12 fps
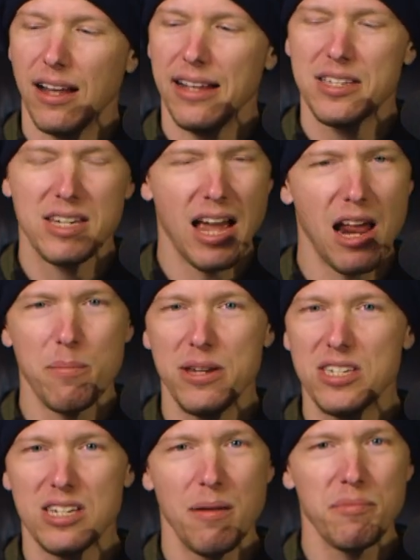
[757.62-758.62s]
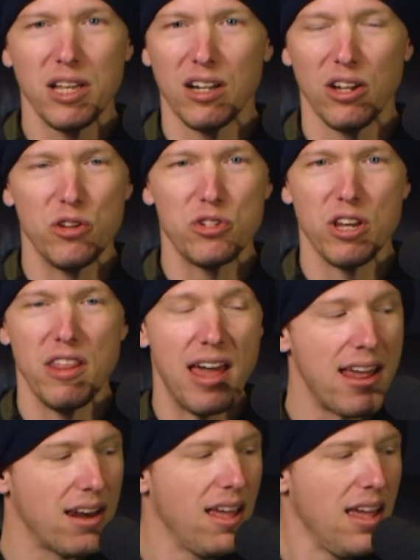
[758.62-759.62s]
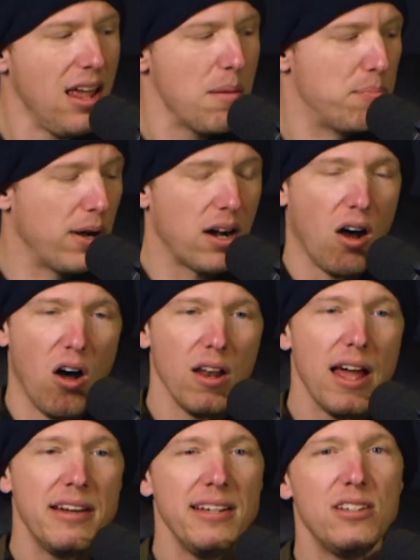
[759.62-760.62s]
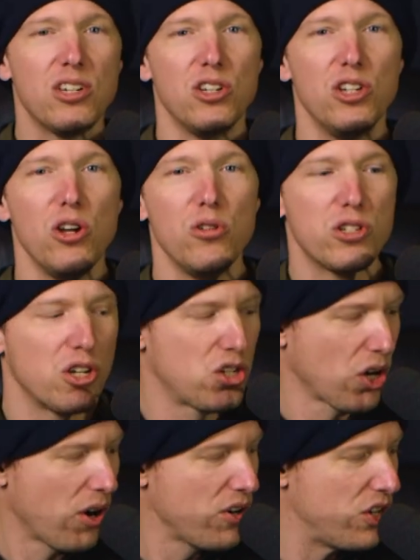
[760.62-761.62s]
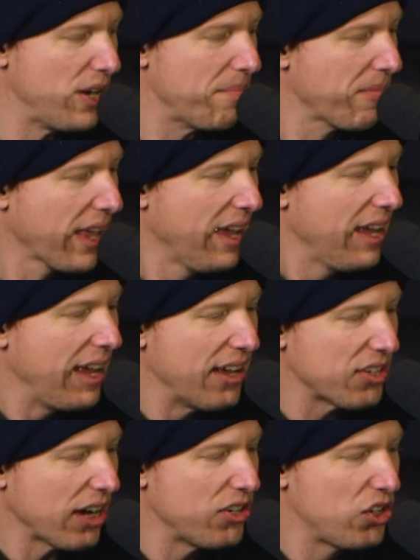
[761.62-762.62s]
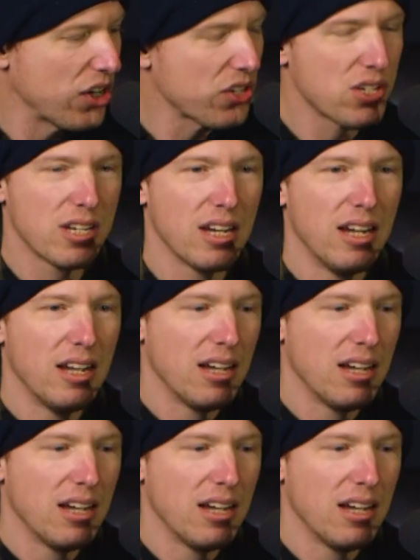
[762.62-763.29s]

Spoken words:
it's got to be something close to that. But all I need to do to charge it is I just